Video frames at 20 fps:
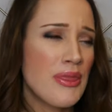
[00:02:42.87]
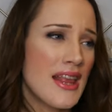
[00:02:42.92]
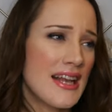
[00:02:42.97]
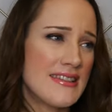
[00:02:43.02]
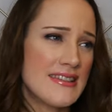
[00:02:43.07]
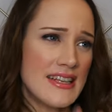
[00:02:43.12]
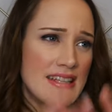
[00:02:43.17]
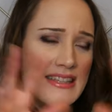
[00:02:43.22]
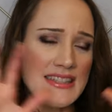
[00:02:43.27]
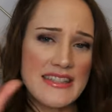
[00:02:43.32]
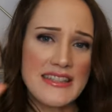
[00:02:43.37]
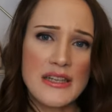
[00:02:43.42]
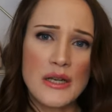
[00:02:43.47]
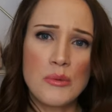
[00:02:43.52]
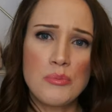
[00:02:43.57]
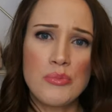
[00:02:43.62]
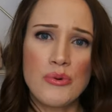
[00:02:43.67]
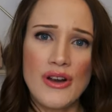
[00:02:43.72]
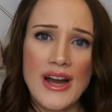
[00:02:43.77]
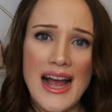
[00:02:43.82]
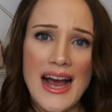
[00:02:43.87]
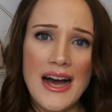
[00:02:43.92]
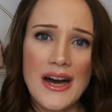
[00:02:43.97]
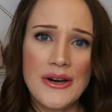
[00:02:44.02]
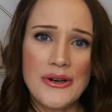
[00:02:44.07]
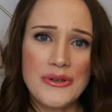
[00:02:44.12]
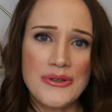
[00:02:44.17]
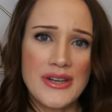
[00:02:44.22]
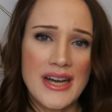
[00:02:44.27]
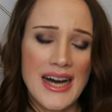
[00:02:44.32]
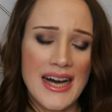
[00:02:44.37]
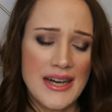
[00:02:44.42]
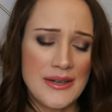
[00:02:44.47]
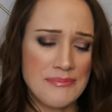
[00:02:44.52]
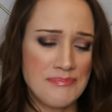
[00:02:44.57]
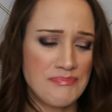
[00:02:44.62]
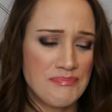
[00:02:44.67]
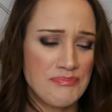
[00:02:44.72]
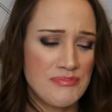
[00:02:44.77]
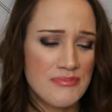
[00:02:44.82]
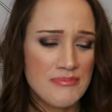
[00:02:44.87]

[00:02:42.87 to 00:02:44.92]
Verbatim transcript: It's like like this little brown um,